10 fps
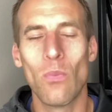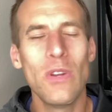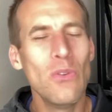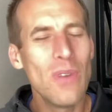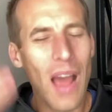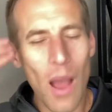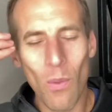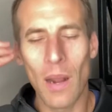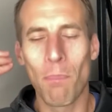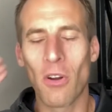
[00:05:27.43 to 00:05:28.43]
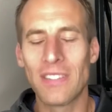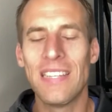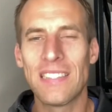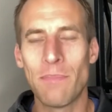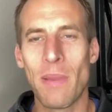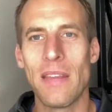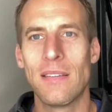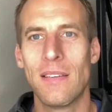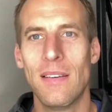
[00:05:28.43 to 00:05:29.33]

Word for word: We do not want to participate